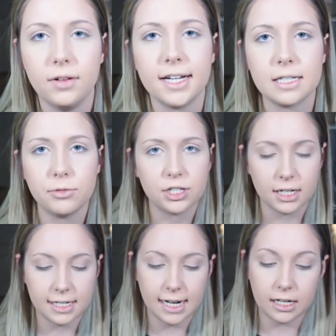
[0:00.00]
next I'm just
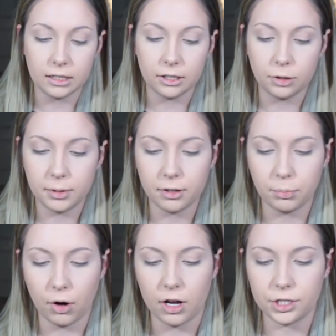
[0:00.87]
going to take a little bit of
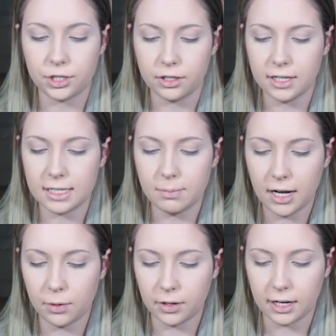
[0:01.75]
bronzer. It doesn't
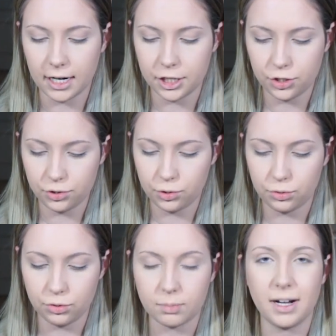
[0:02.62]
matter what kind you
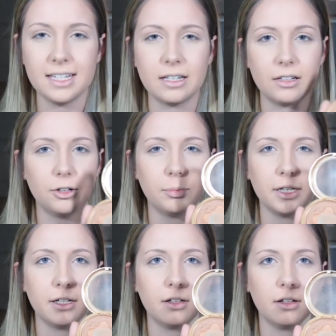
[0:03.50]
use. Mine's a little
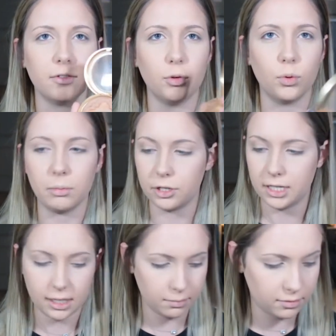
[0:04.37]
bit of a warmer tint.